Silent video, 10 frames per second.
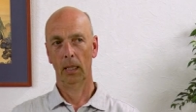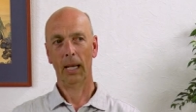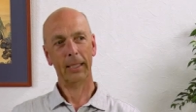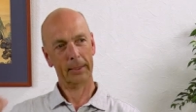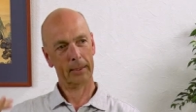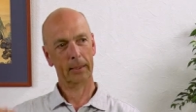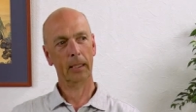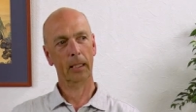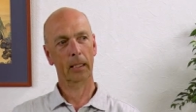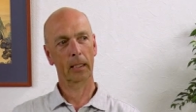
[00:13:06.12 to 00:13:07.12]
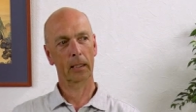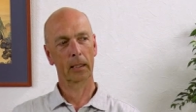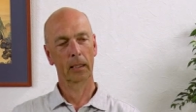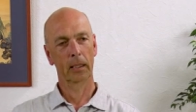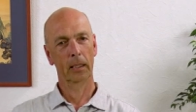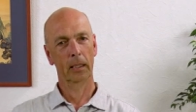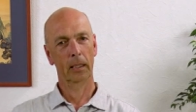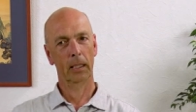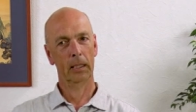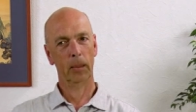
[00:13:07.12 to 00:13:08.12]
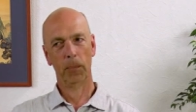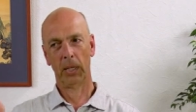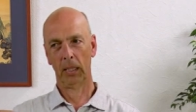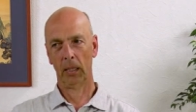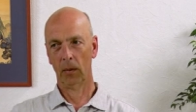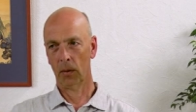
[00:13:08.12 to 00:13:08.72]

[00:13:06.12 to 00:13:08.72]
I see that depending